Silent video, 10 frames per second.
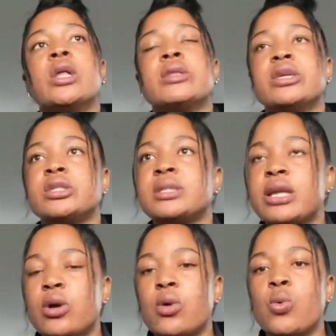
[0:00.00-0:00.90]
The
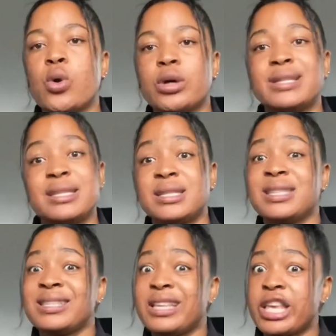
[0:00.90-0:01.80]
second one is
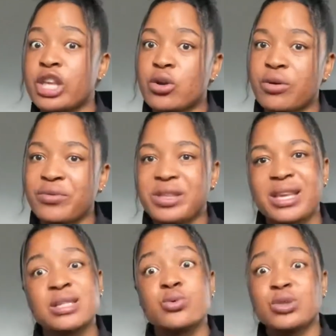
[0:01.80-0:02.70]
the
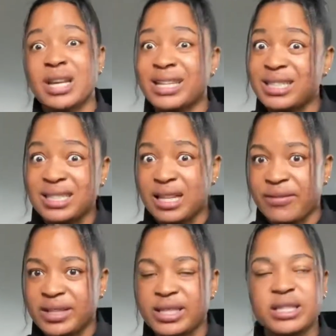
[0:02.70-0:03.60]
inconvenience, which are the
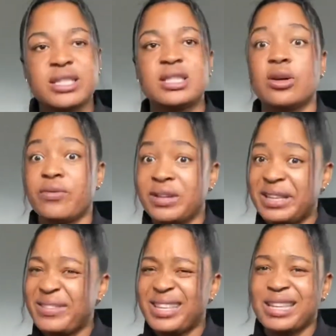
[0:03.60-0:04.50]
disadvantages of
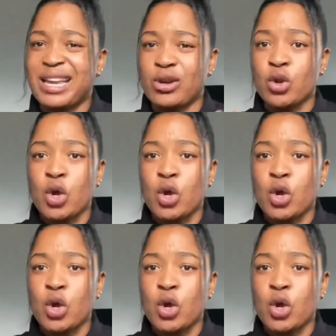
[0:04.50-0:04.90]
living in an